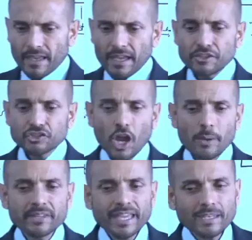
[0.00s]
in the
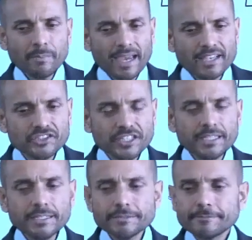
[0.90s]
Time of the End
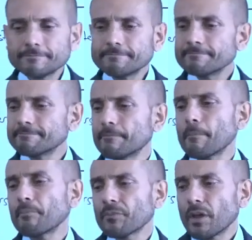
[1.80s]
magazine,
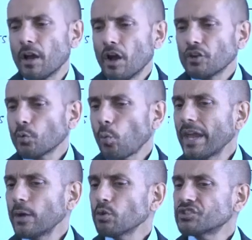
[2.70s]
the
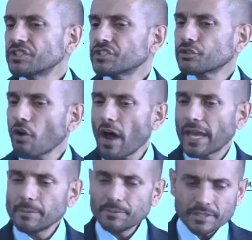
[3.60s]
way it was
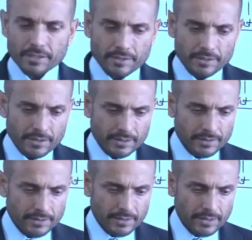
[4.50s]
described
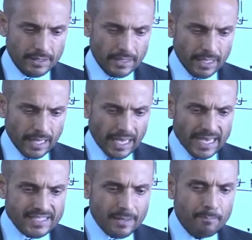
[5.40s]

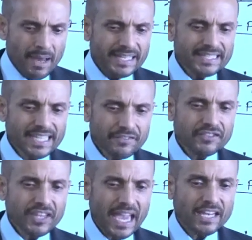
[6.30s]
is that many
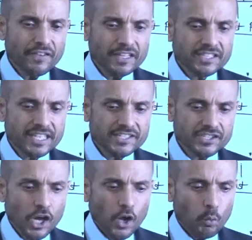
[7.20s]
Seventh-day
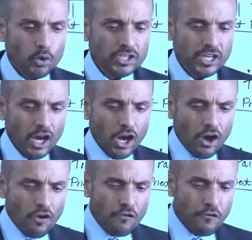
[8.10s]
Adventists would
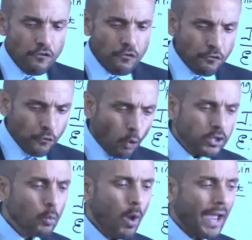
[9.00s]

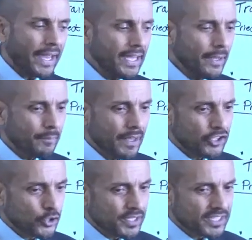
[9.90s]
fall away
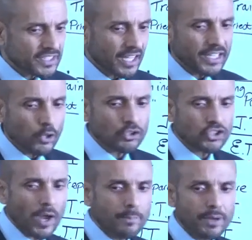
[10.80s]
during the Sunday law
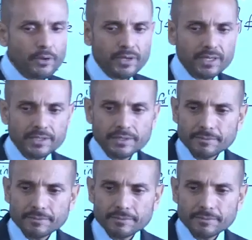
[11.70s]
time period.